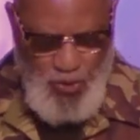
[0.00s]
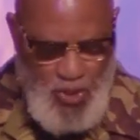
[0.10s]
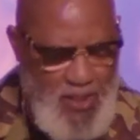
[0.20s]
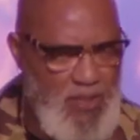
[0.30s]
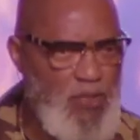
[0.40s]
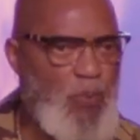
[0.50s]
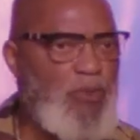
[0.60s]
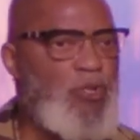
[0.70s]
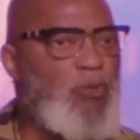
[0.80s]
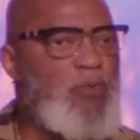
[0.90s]
Jesus
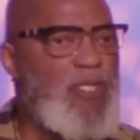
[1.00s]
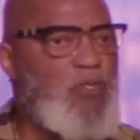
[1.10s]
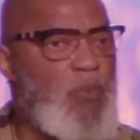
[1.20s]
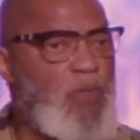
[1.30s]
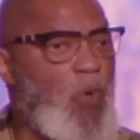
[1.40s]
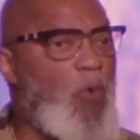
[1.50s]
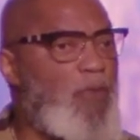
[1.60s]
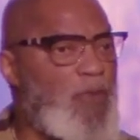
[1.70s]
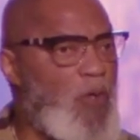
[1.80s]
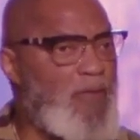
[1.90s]
will use this word
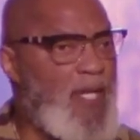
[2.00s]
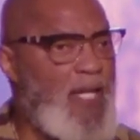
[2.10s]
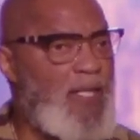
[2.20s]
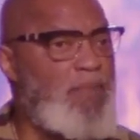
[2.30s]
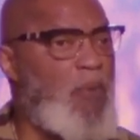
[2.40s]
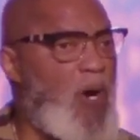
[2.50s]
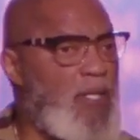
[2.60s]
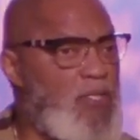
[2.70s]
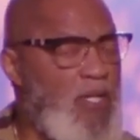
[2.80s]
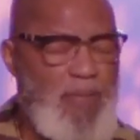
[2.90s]
over and over again in Mark,
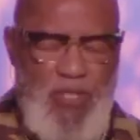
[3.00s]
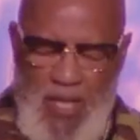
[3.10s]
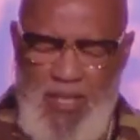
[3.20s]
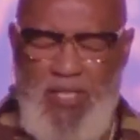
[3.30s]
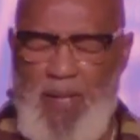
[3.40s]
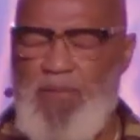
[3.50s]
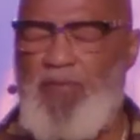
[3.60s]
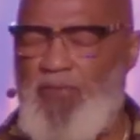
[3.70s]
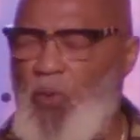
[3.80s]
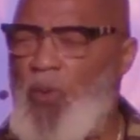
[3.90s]
um, John
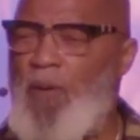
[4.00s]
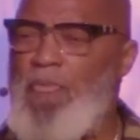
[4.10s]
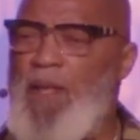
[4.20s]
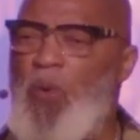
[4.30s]
chapter 4.